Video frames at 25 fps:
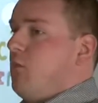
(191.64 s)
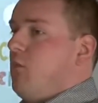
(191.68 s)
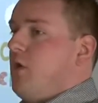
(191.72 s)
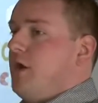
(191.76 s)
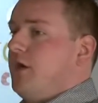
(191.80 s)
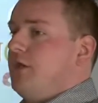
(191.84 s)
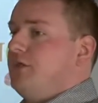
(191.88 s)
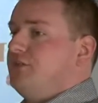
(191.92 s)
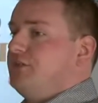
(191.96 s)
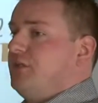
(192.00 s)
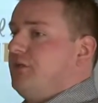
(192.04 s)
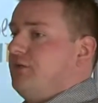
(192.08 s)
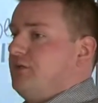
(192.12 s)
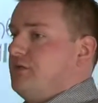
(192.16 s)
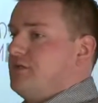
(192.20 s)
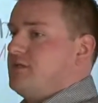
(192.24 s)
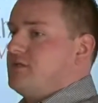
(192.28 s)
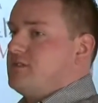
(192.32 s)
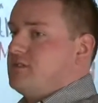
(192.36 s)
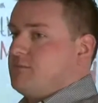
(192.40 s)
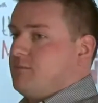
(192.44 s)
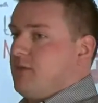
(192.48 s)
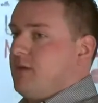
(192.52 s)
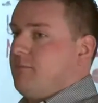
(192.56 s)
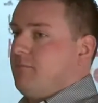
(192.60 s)
want to do, this
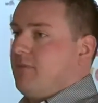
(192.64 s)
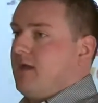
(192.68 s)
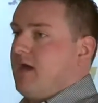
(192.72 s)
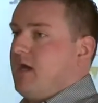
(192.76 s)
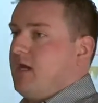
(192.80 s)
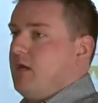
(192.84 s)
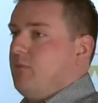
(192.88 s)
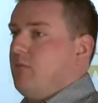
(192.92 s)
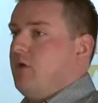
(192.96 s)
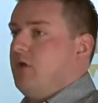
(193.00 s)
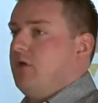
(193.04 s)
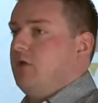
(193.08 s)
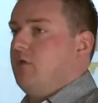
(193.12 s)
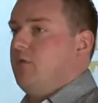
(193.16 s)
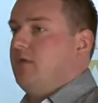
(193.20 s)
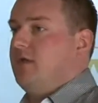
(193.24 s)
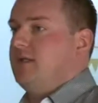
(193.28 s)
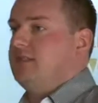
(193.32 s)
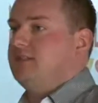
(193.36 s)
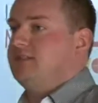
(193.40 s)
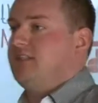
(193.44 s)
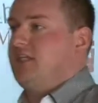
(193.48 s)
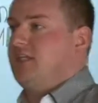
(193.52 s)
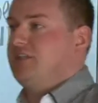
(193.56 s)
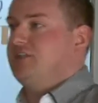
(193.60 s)
is my plan, I want to go in
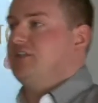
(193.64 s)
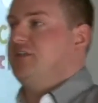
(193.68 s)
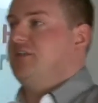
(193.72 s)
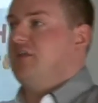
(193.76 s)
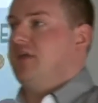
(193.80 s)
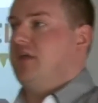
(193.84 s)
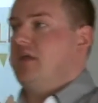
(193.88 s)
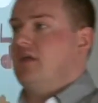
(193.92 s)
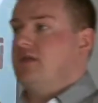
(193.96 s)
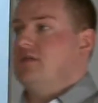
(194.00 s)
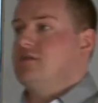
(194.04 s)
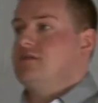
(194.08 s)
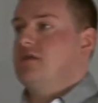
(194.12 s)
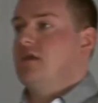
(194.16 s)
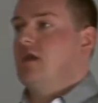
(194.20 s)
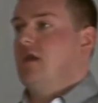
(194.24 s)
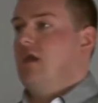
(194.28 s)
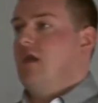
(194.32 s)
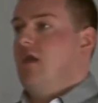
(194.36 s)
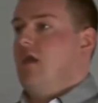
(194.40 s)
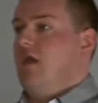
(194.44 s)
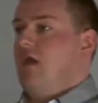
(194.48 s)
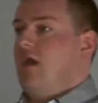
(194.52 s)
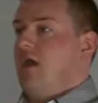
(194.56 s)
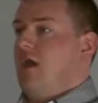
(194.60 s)
and teach the kids
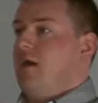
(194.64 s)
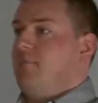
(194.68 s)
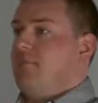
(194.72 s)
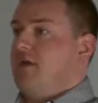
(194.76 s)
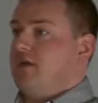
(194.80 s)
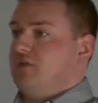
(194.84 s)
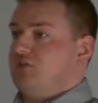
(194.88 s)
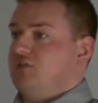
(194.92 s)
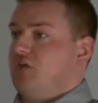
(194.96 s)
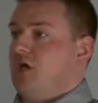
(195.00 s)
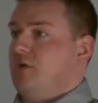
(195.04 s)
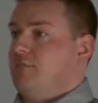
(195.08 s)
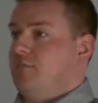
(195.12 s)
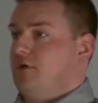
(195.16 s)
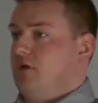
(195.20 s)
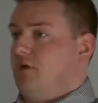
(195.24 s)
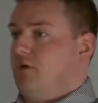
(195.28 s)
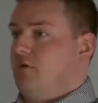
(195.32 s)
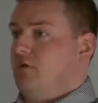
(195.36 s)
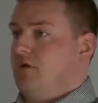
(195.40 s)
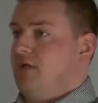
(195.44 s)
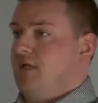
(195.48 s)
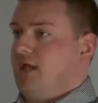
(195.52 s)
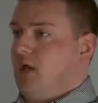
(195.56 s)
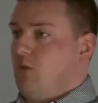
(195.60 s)
about shopping
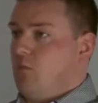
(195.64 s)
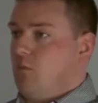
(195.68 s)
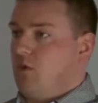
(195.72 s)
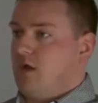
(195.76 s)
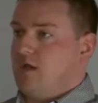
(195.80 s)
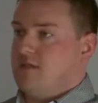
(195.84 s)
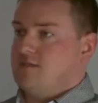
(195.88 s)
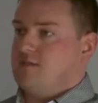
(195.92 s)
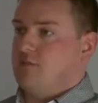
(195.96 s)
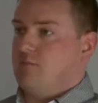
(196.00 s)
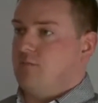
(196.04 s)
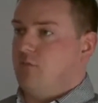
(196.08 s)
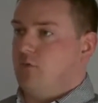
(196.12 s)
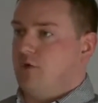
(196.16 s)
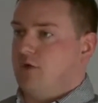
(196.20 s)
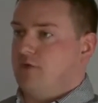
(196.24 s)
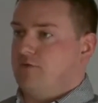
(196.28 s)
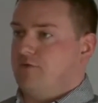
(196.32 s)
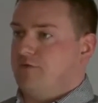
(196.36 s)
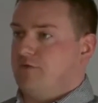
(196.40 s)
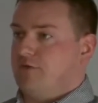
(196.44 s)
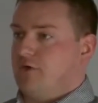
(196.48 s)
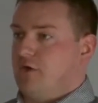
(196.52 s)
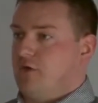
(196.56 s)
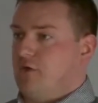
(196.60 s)
locally and why it's important
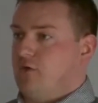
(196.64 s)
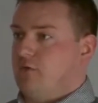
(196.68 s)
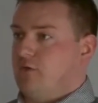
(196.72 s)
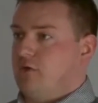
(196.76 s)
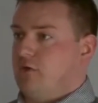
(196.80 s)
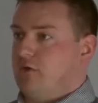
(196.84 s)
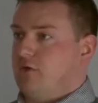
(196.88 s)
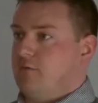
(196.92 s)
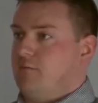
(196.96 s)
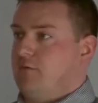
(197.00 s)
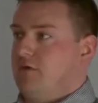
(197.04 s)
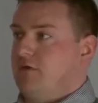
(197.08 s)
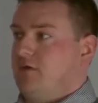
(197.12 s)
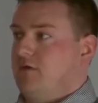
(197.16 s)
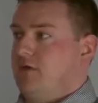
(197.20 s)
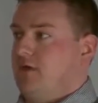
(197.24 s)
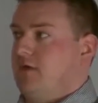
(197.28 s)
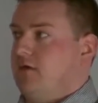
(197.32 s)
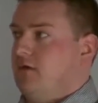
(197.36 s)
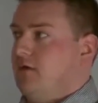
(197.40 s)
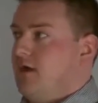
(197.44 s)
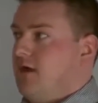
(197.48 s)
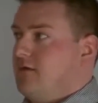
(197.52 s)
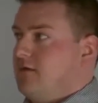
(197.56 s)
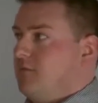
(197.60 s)
for their local
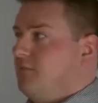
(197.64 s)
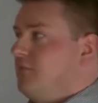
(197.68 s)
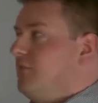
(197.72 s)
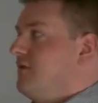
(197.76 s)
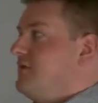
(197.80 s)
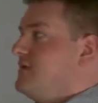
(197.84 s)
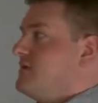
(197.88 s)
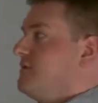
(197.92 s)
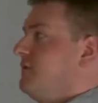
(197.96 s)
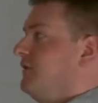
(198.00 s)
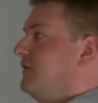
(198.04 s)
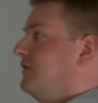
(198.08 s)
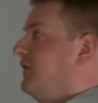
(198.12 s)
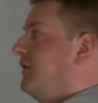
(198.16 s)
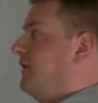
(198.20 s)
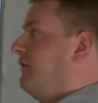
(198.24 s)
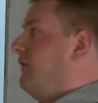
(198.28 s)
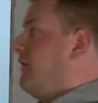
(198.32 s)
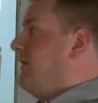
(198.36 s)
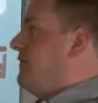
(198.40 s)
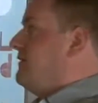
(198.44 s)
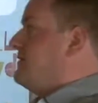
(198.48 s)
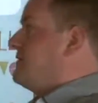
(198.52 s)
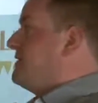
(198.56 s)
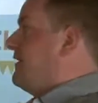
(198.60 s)
community. And the principal turned around and